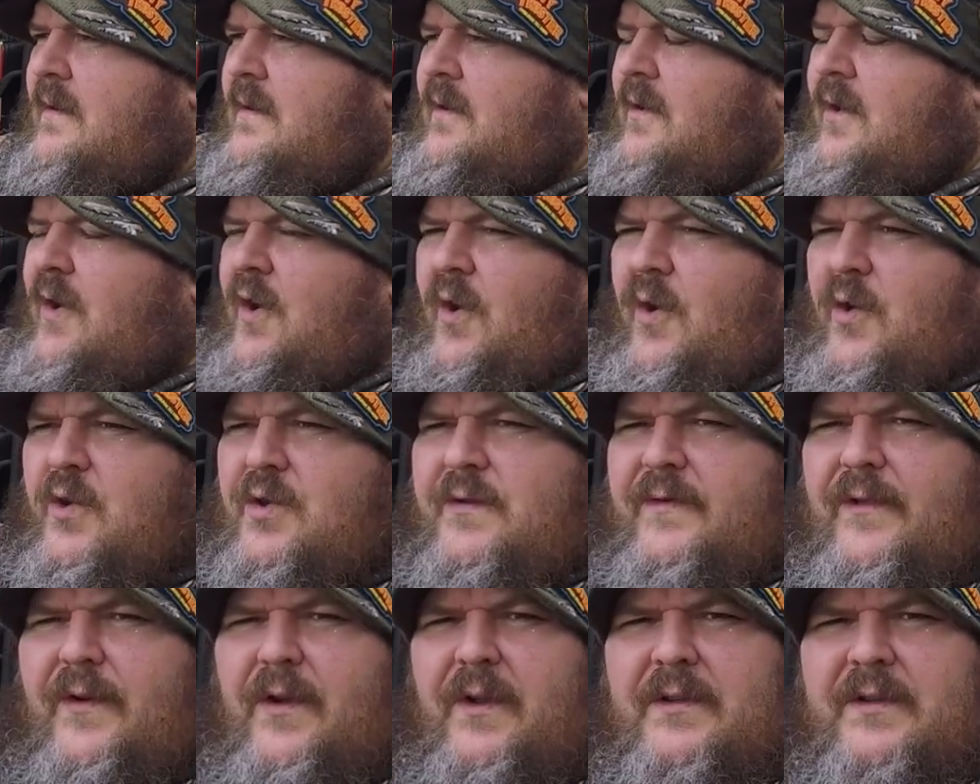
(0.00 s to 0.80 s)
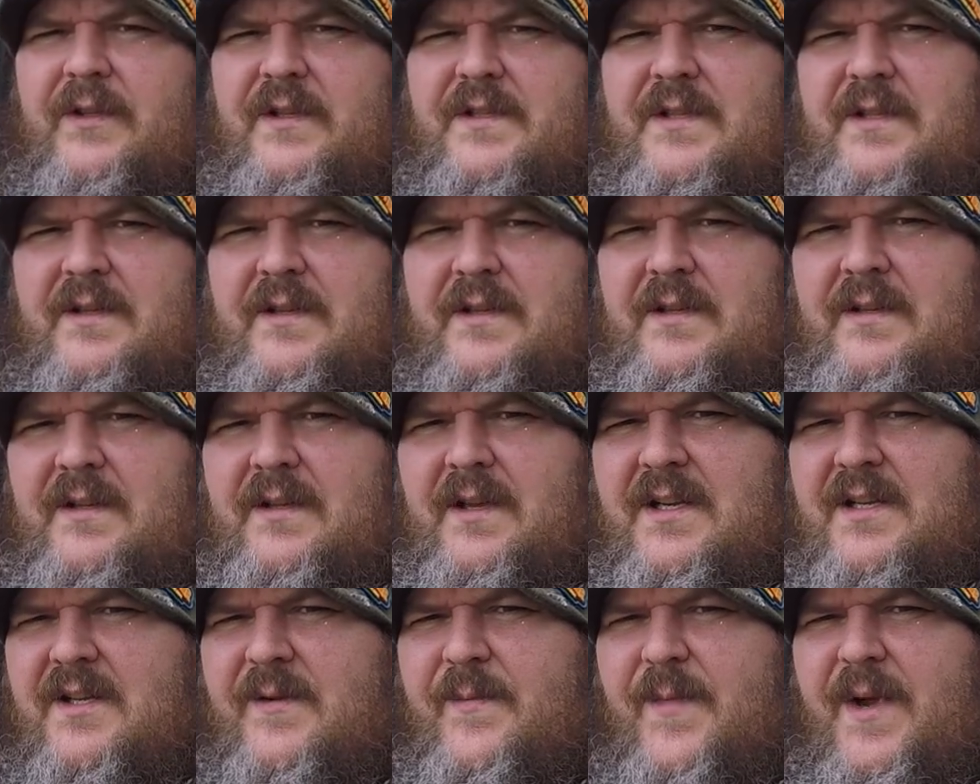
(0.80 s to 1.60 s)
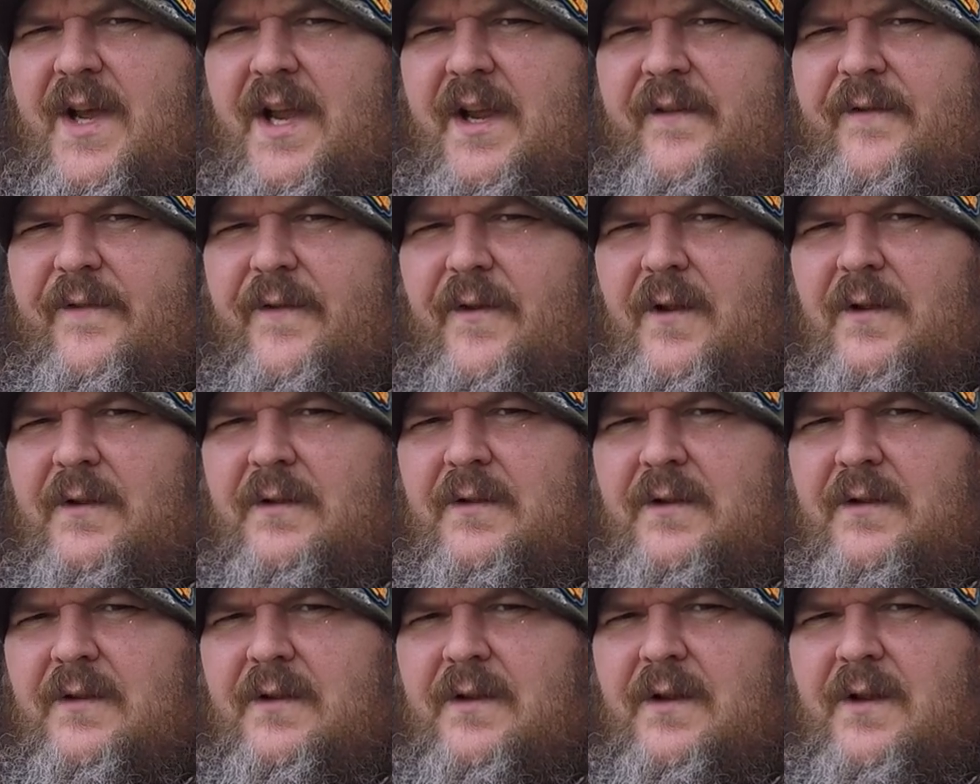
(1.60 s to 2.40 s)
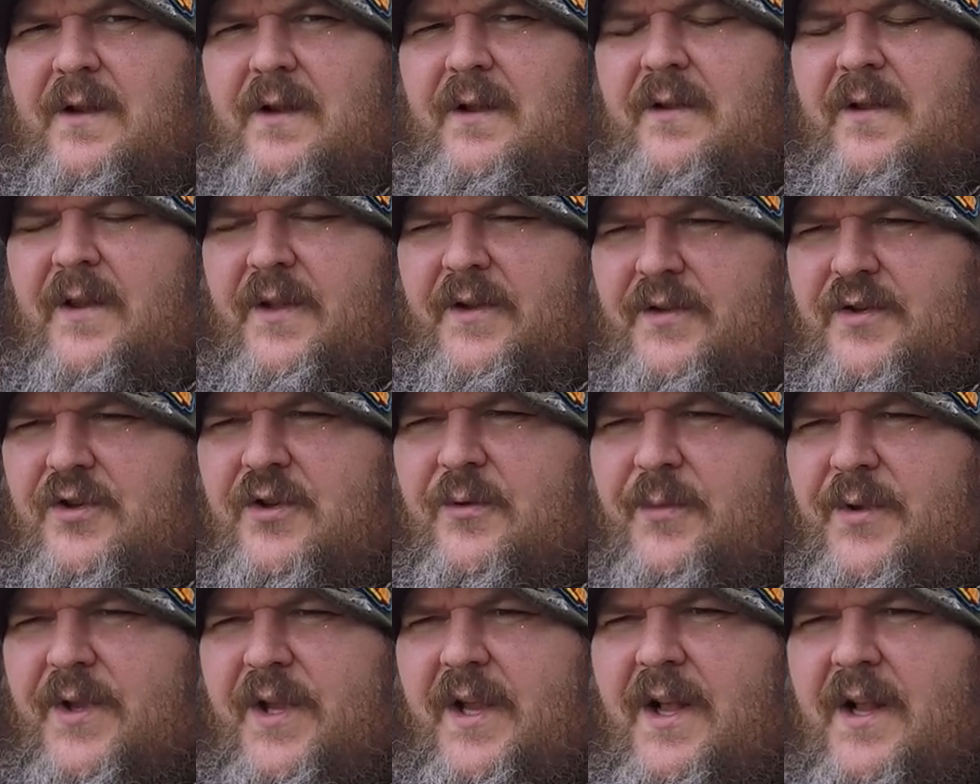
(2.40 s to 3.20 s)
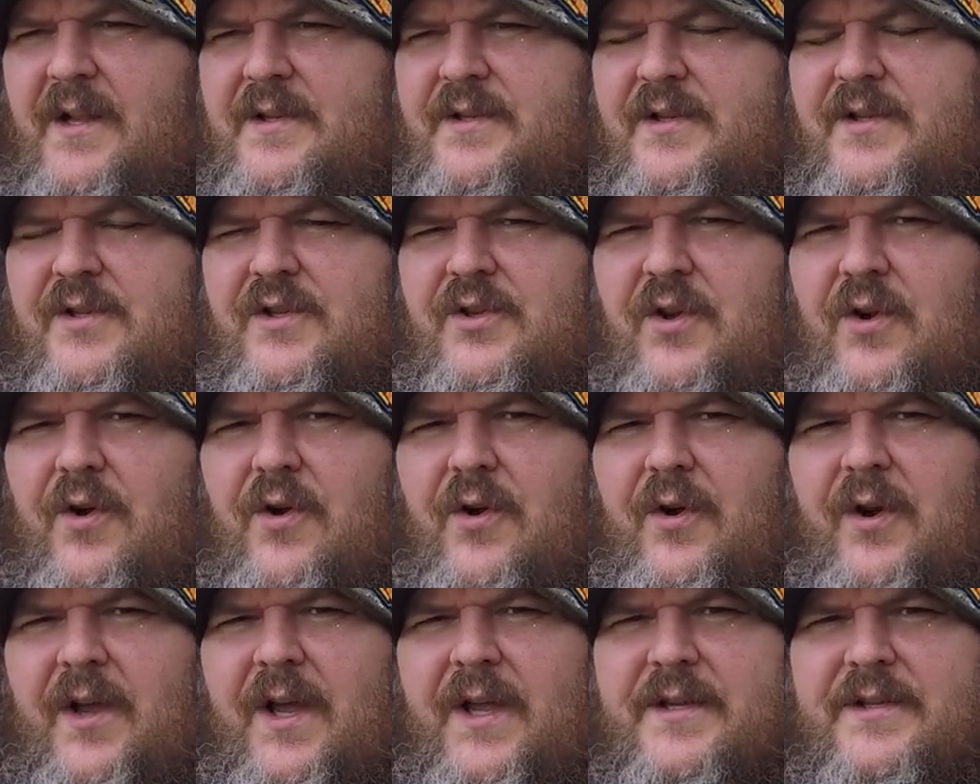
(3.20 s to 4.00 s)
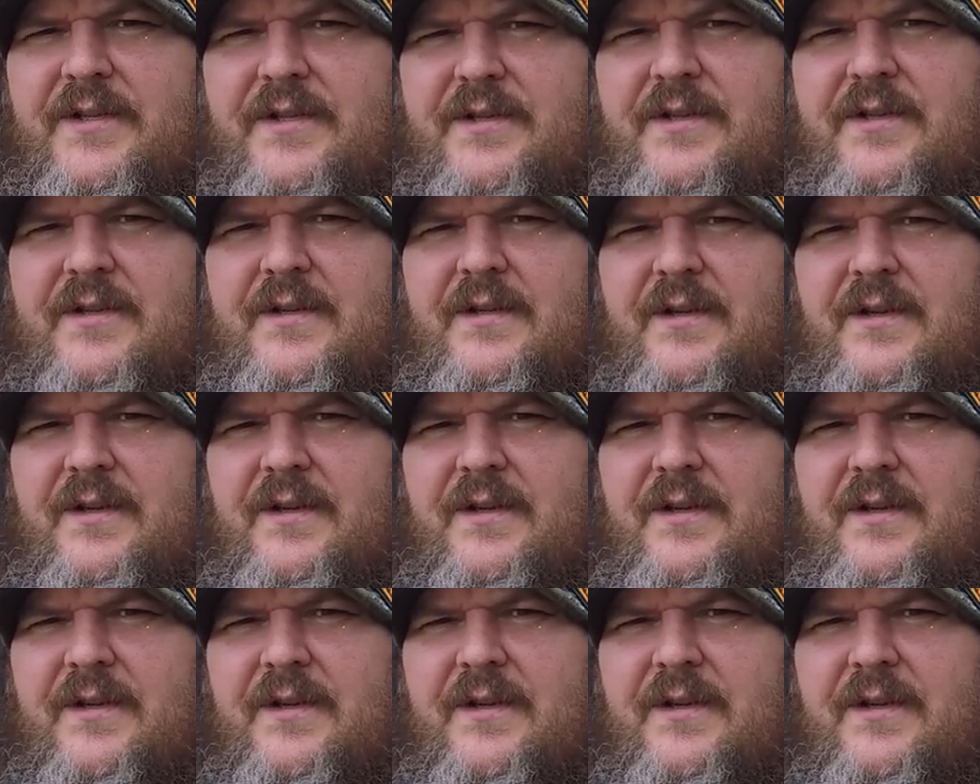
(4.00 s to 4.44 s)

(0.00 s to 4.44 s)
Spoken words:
And whose fault is it? Is it my fault that somebody else's dog has